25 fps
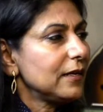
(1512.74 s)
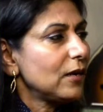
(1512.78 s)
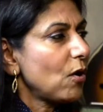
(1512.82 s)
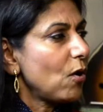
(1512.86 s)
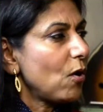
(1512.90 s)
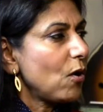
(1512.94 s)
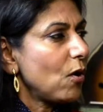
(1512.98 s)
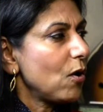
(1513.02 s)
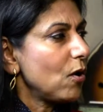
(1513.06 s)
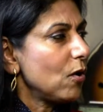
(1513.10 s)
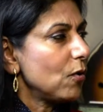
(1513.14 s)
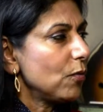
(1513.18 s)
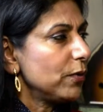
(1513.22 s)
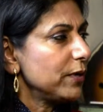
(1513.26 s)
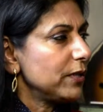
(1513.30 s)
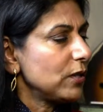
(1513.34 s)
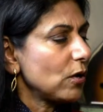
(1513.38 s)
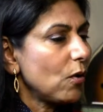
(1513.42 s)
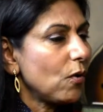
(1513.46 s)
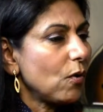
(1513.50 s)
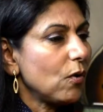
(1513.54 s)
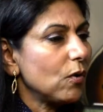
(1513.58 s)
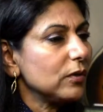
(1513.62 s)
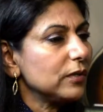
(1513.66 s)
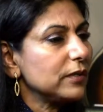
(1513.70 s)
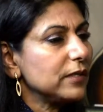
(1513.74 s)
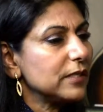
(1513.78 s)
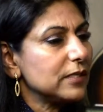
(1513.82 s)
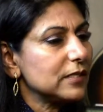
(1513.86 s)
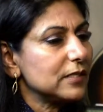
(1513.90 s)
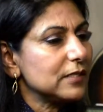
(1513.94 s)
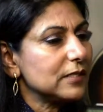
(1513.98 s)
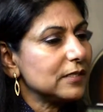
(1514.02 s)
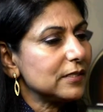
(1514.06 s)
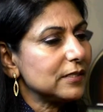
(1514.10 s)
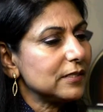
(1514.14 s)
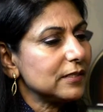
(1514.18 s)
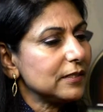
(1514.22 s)
all with all this,
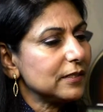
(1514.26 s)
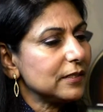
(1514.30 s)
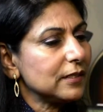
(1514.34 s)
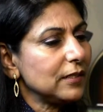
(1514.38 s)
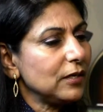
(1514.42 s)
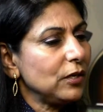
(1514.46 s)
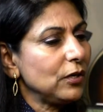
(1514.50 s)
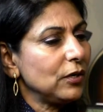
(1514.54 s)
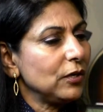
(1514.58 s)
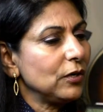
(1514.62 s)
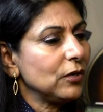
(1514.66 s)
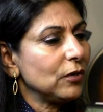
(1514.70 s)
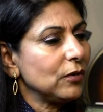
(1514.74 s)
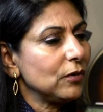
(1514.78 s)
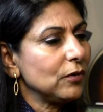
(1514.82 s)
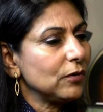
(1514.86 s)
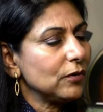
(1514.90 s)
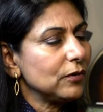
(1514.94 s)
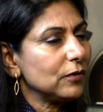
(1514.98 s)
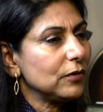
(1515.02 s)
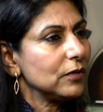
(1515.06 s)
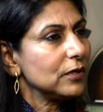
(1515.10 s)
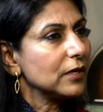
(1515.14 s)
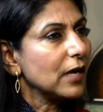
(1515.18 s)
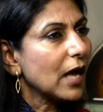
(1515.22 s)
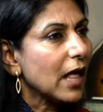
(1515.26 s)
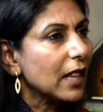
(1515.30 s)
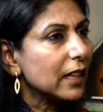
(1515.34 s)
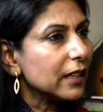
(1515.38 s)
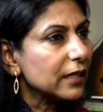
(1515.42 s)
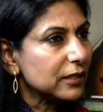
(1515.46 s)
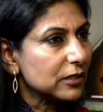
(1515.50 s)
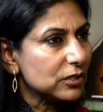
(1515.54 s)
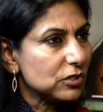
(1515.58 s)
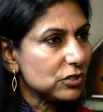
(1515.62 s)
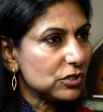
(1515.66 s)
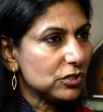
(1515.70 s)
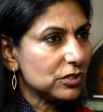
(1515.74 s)
you know,
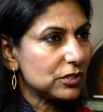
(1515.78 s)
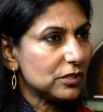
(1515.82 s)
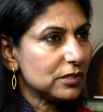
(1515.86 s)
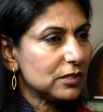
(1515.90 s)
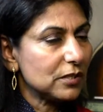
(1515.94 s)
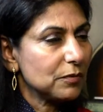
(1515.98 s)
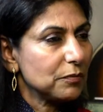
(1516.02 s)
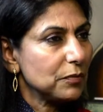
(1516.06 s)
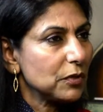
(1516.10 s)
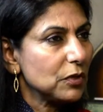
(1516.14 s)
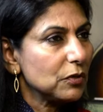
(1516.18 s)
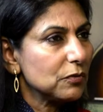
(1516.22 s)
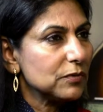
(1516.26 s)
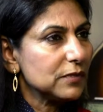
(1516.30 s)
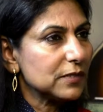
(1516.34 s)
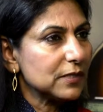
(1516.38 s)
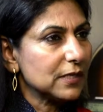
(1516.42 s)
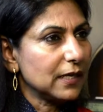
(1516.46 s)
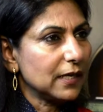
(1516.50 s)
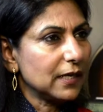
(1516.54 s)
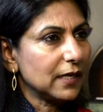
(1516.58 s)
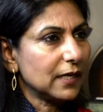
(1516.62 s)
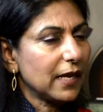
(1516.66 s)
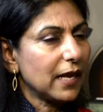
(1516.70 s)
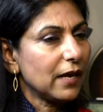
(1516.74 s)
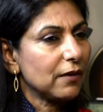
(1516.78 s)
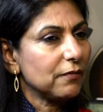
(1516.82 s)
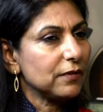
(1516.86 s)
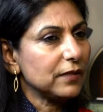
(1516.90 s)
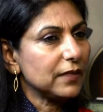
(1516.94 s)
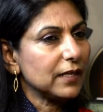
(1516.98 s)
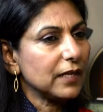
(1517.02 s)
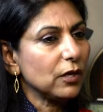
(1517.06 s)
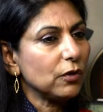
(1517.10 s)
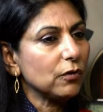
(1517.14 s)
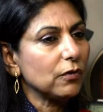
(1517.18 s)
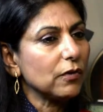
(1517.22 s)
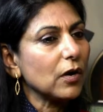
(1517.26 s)
knowledge, the music,
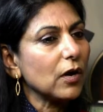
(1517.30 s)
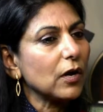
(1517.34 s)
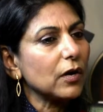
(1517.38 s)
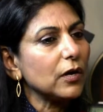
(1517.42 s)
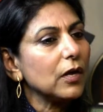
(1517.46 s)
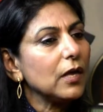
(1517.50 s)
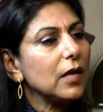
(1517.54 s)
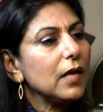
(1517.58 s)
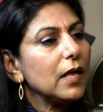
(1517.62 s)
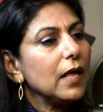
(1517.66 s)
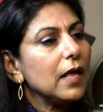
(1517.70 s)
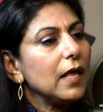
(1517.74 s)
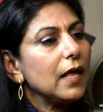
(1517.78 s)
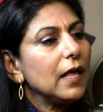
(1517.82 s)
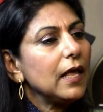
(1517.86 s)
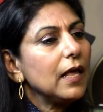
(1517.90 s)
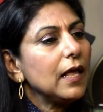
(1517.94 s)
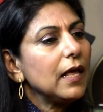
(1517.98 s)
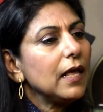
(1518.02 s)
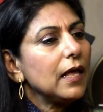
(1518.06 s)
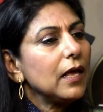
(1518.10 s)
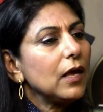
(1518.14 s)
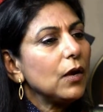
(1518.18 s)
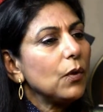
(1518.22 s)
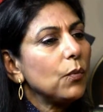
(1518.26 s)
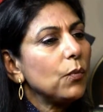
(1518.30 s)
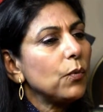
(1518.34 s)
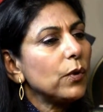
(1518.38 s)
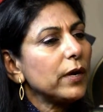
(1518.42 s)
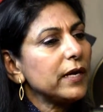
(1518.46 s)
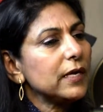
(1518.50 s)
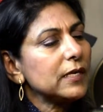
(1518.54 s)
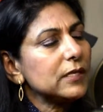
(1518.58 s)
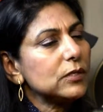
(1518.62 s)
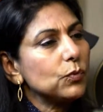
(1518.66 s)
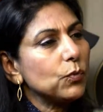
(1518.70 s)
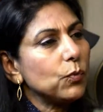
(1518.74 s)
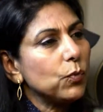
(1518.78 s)
everything you got, what
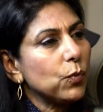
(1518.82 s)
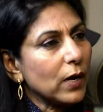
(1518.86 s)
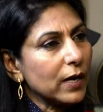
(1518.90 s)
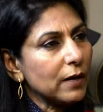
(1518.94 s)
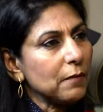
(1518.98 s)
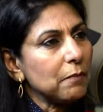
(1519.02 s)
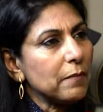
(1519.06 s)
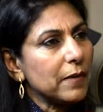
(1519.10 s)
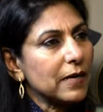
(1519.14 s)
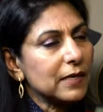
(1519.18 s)
is one